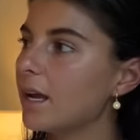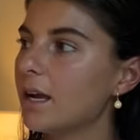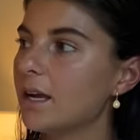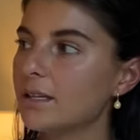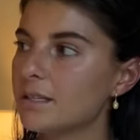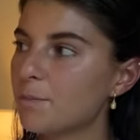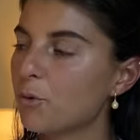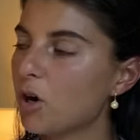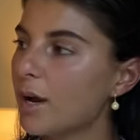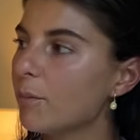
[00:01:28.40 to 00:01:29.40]
it's
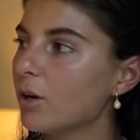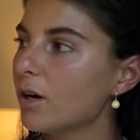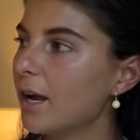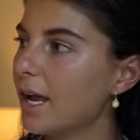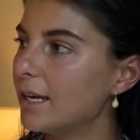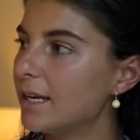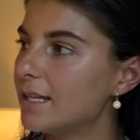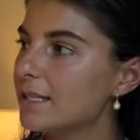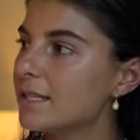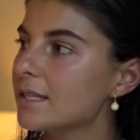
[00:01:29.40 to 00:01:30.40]
primer, and
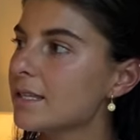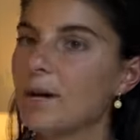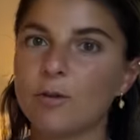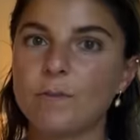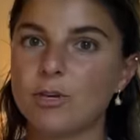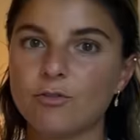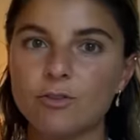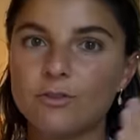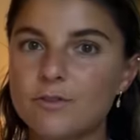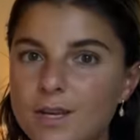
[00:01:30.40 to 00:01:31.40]
it's bare
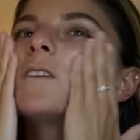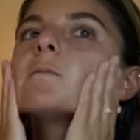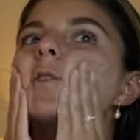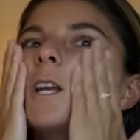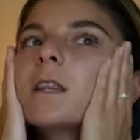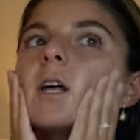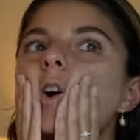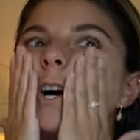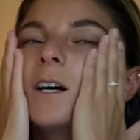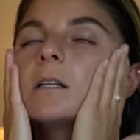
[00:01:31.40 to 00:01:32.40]
minerals. I'm just putting that
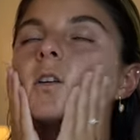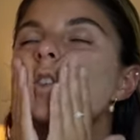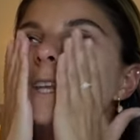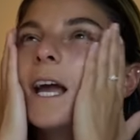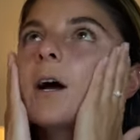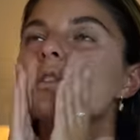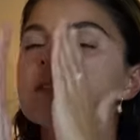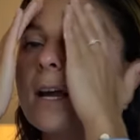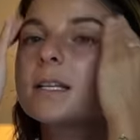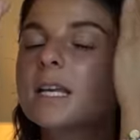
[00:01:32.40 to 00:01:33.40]
on. The
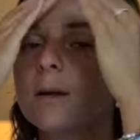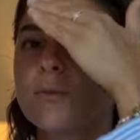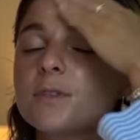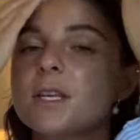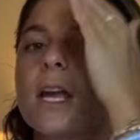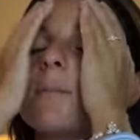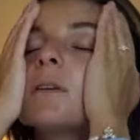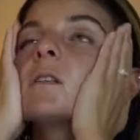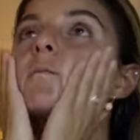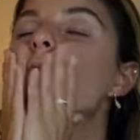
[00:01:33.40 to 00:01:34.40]
outside tablescape
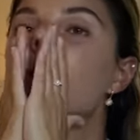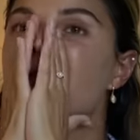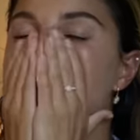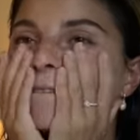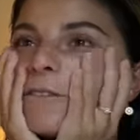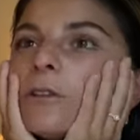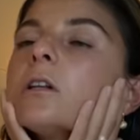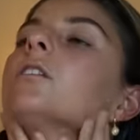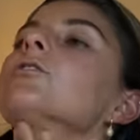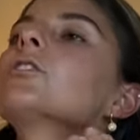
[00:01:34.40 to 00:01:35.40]
is beautiful.
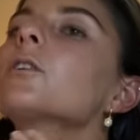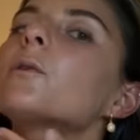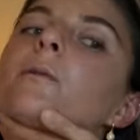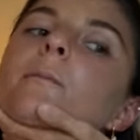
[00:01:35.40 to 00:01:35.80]
I'll show you in a